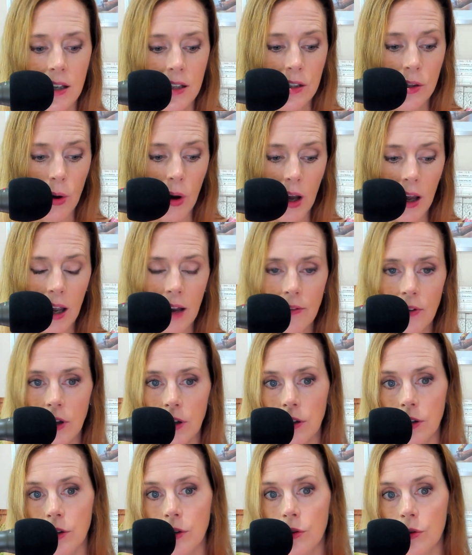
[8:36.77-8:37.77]
So I'll have a
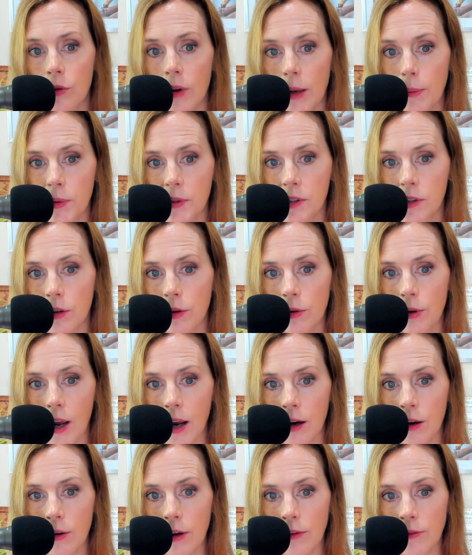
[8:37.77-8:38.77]
new episode
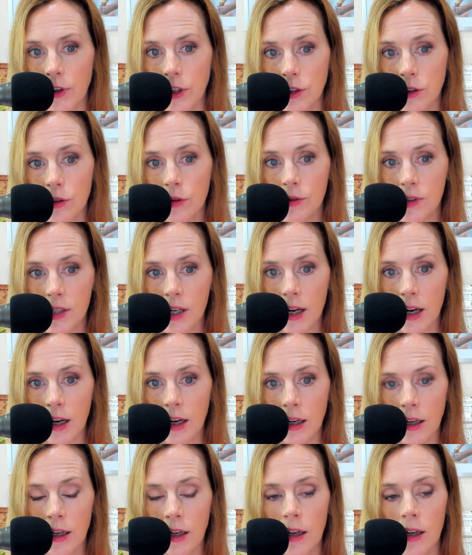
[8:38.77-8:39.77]
out every
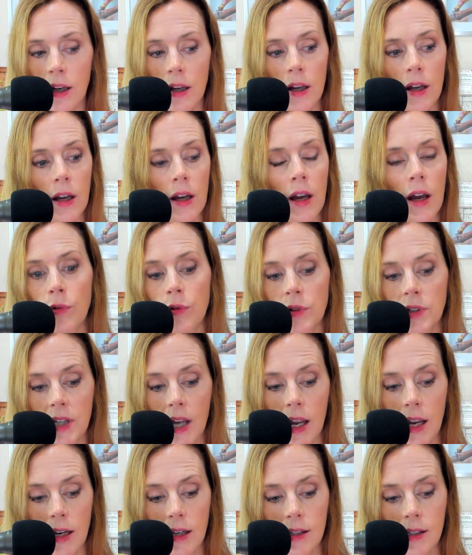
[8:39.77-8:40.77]
Tuesday. We'll
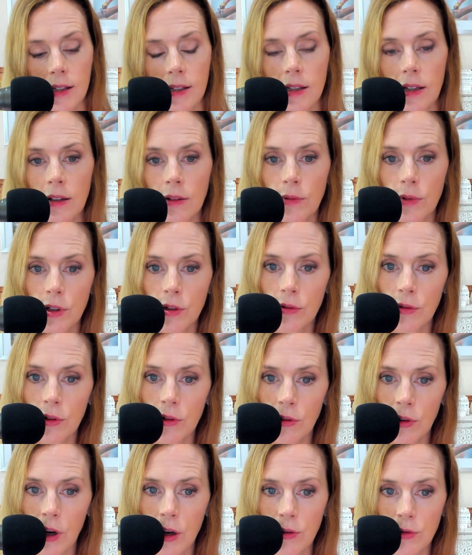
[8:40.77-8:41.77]
taste and then we'll do a
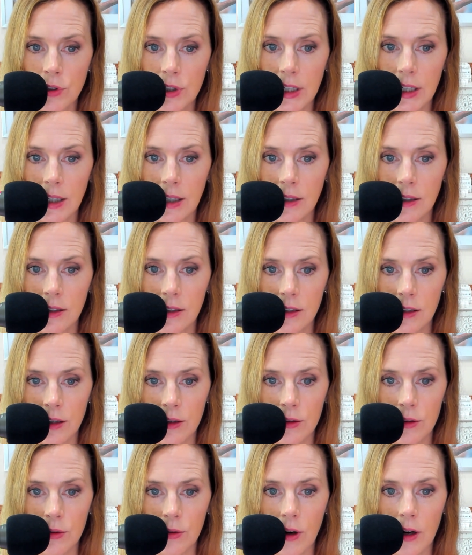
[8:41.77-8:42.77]
little coaching.
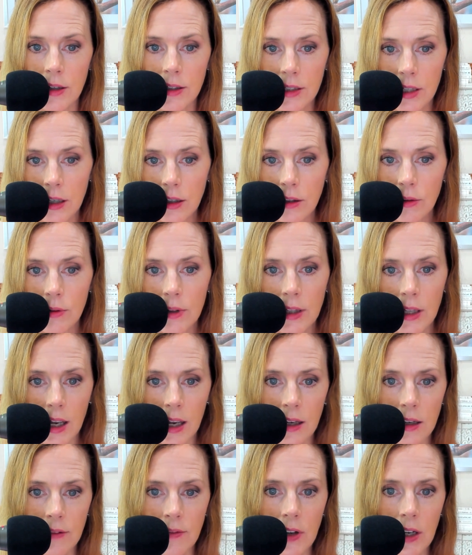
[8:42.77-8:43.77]
So I'll tell you at the
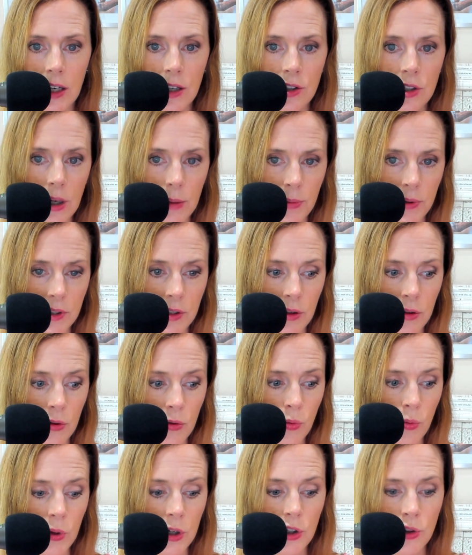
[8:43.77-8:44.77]
end of each
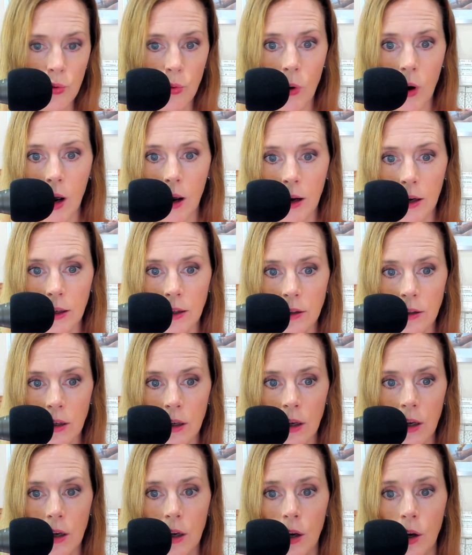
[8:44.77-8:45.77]
episode which wine
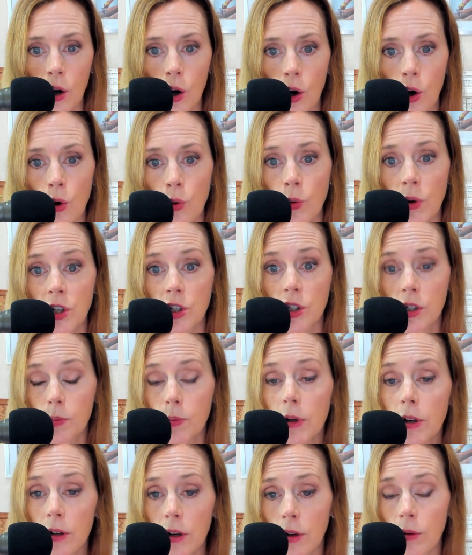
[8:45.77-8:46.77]
or which
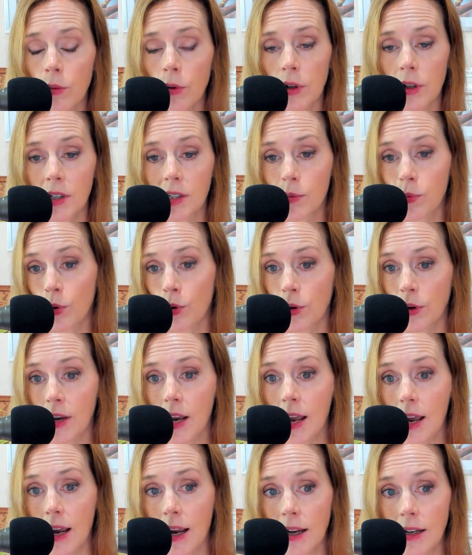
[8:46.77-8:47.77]
spirit we'll explore
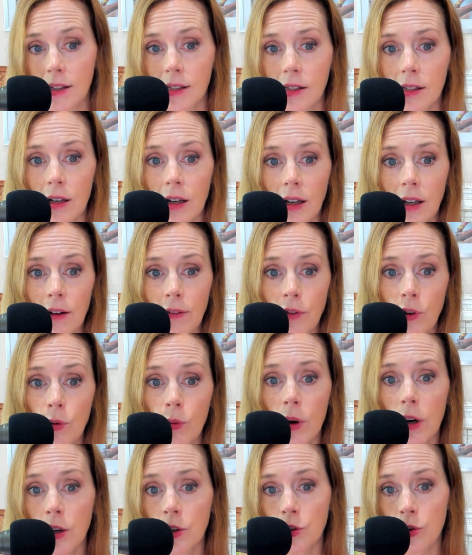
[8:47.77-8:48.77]
next. Like if you
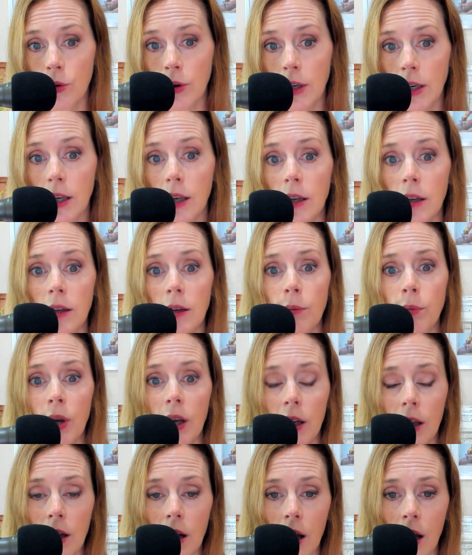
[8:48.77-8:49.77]
want to join in,
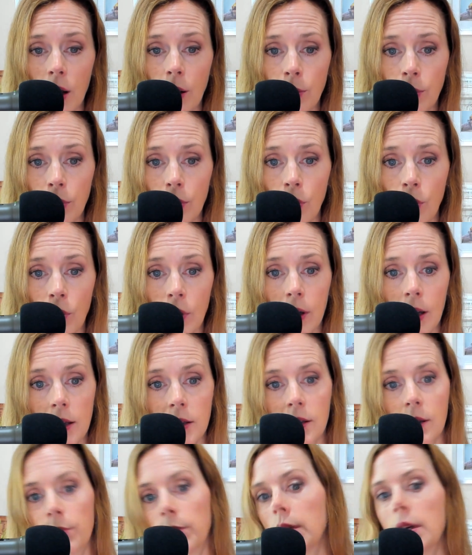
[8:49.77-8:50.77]
pick it up, or
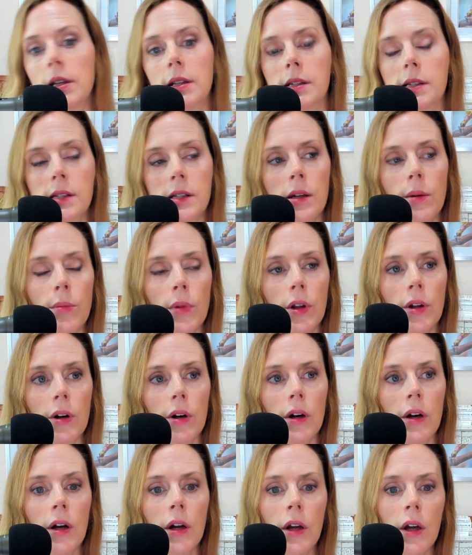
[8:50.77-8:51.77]
get something
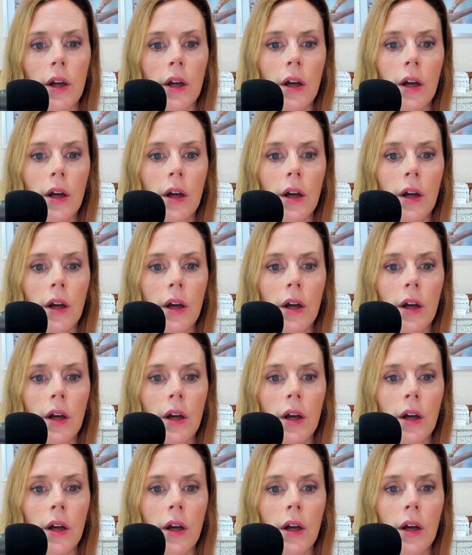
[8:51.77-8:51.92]
similar.